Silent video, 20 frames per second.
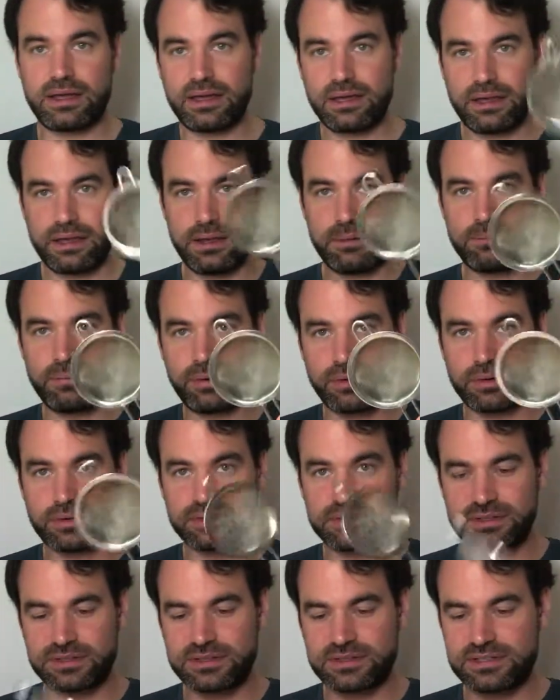
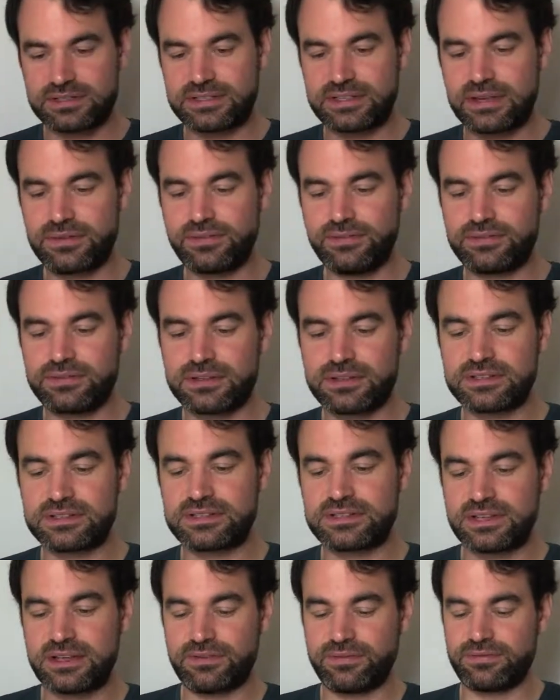Important to
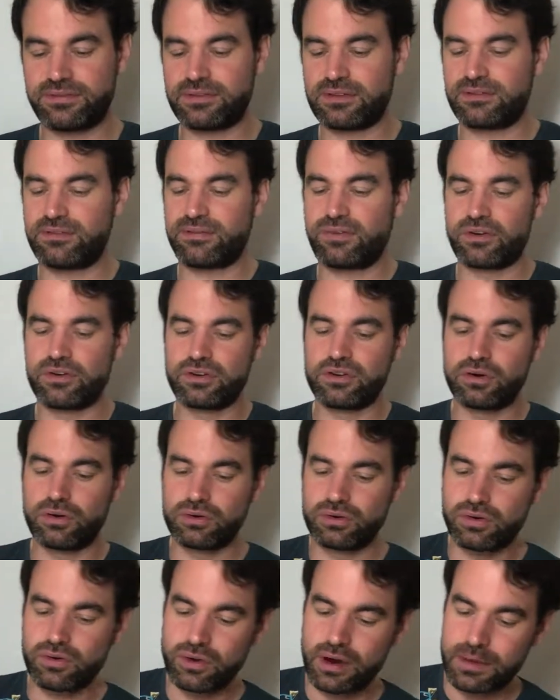sift for no
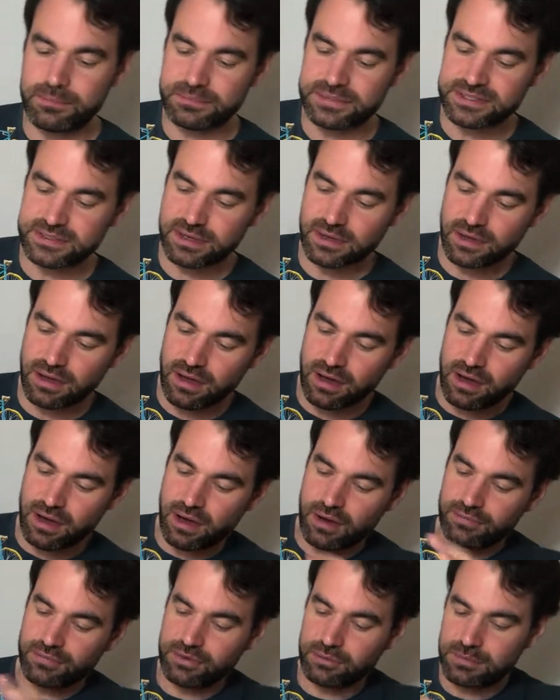crumbs
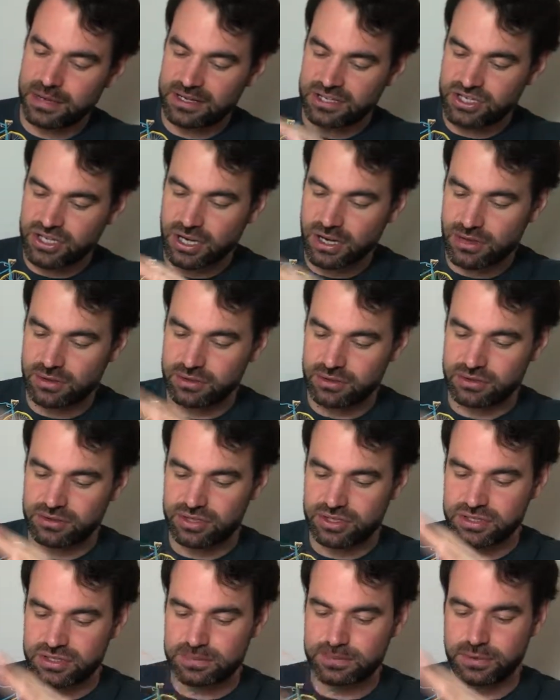of your matcha. You
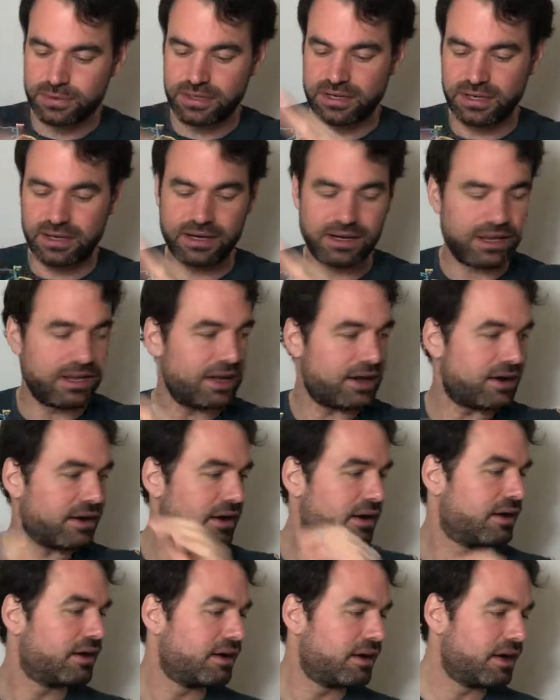just put it in here.
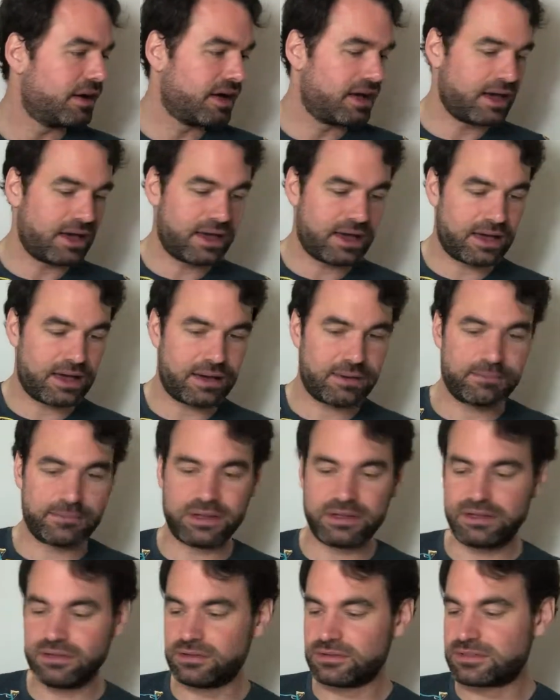
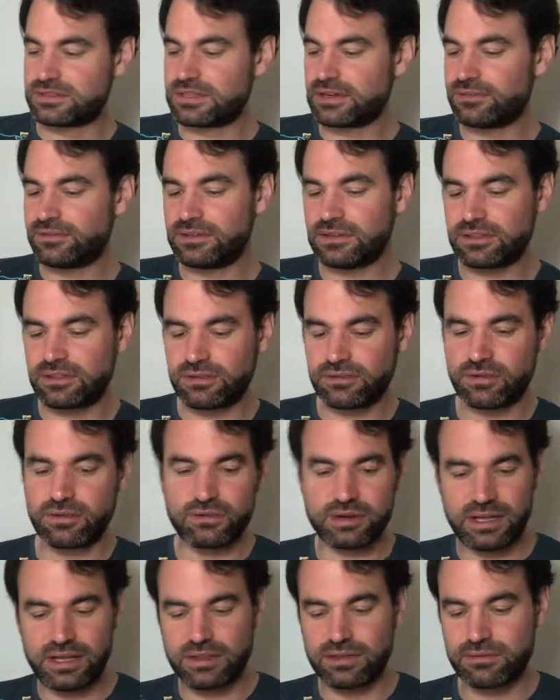You sift it through
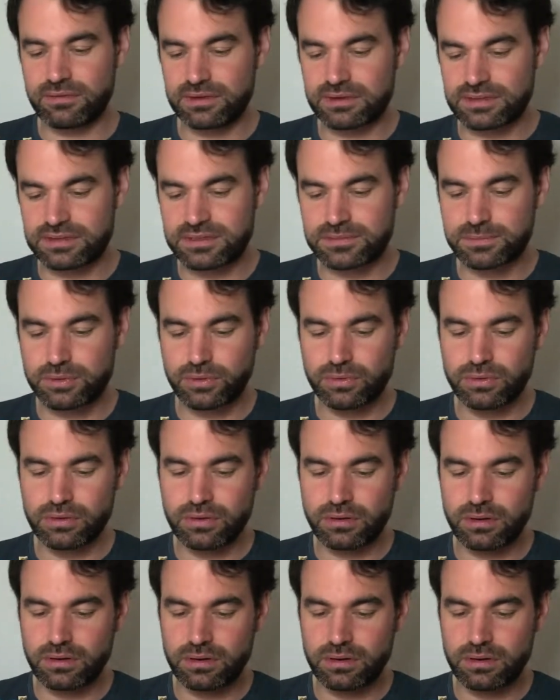either with the spoon,